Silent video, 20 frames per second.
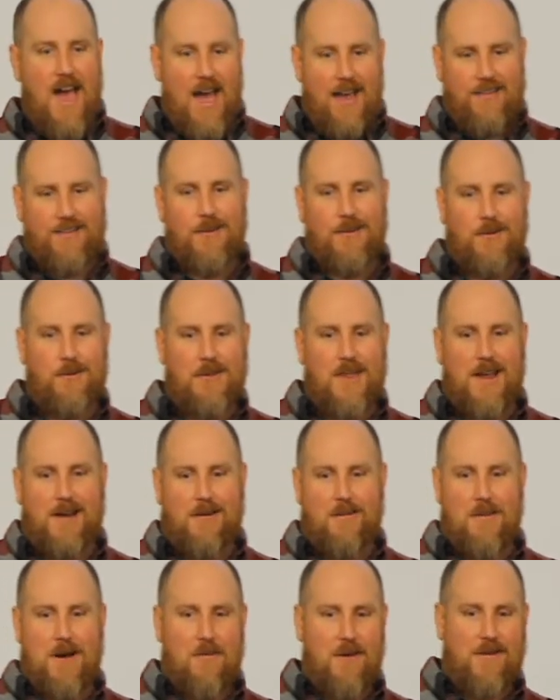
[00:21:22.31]
I still do that
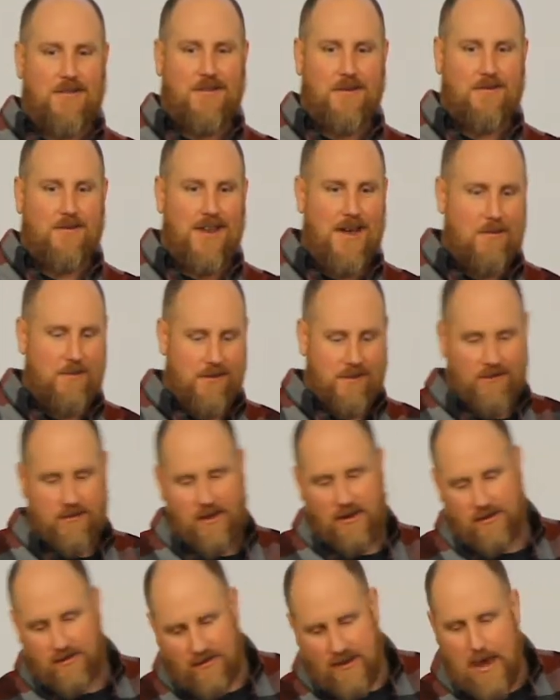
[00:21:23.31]
to my wife sometimes. She's
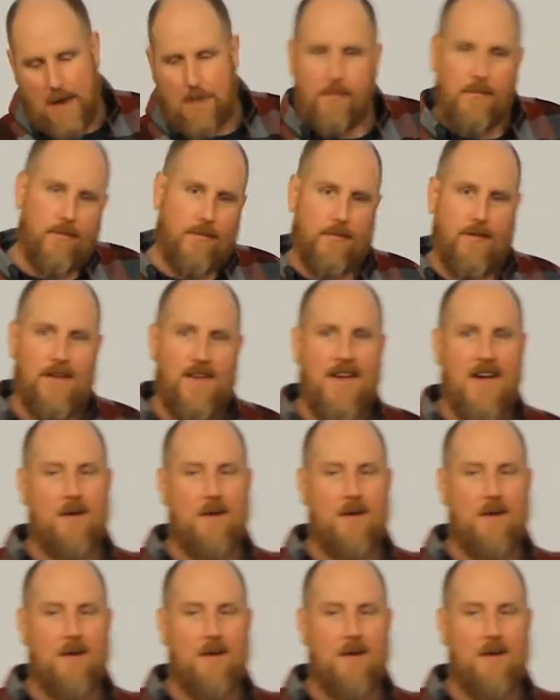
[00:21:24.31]
like, stop. I'm